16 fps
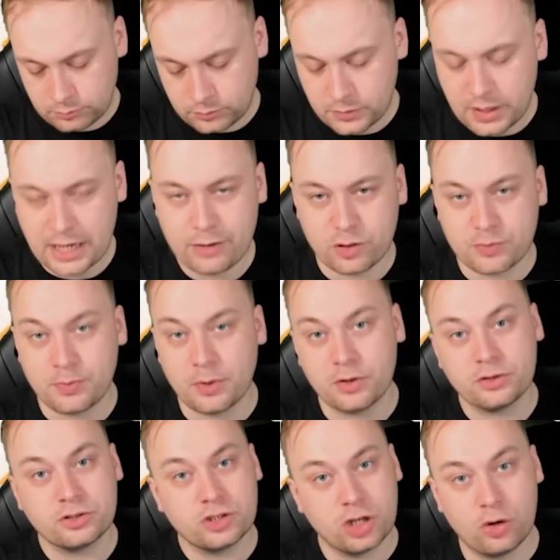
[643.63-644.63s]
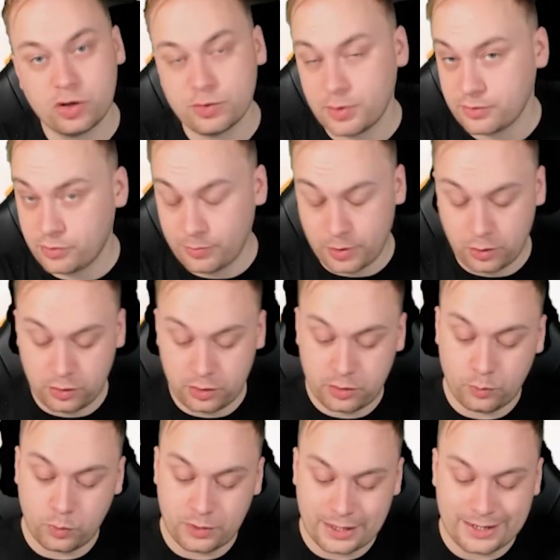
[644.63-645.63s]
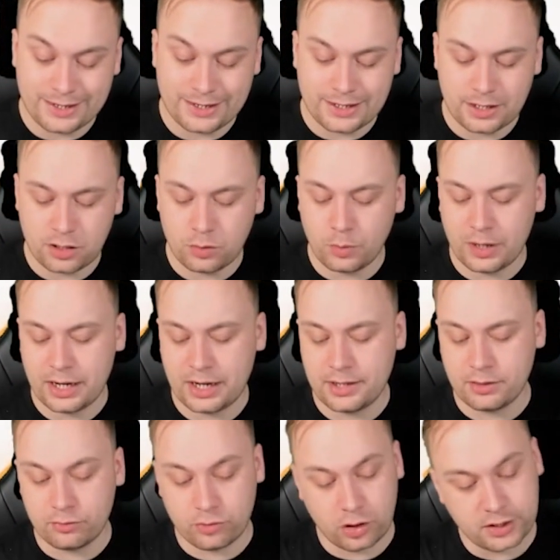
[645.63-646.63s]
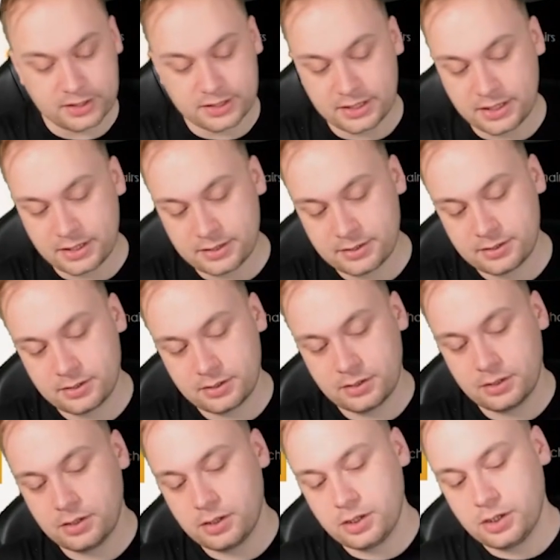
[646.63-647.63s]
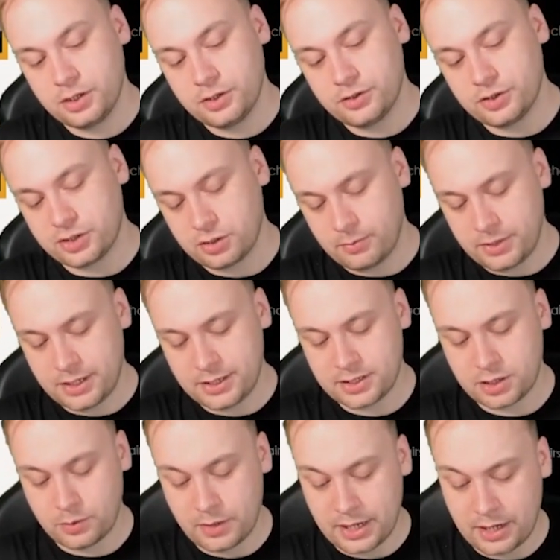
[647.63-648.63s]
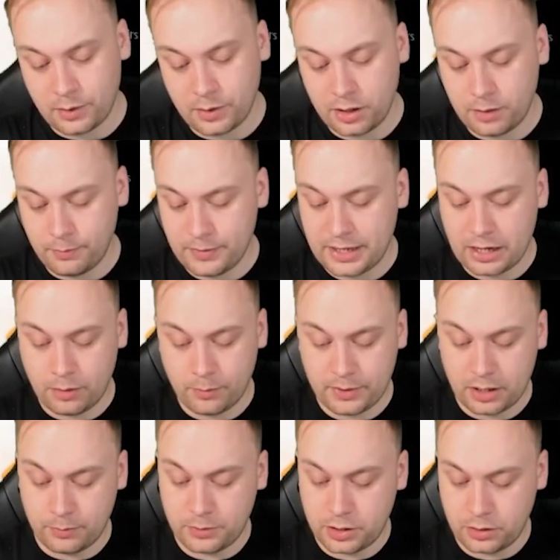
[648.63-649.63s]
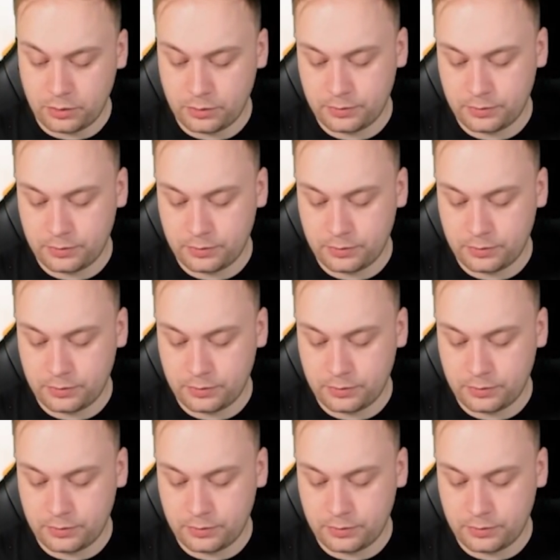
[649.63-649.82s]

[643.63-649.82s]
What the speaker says: Any response, no response from your opponent. We'll then link away the Roxy's to summon it into our Meow Meow Mew.